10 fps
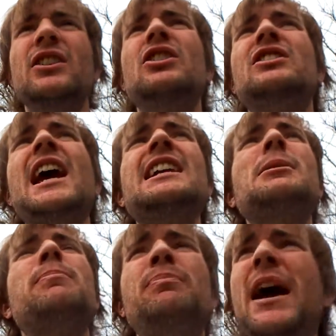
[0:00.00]
to take
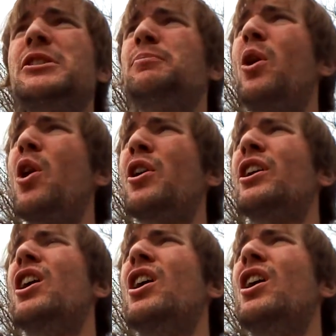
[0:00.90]
the best part
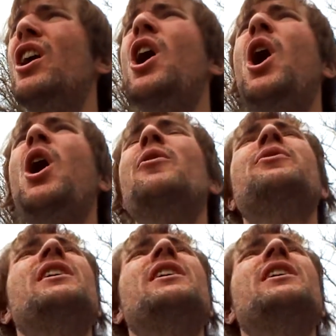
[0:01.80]
of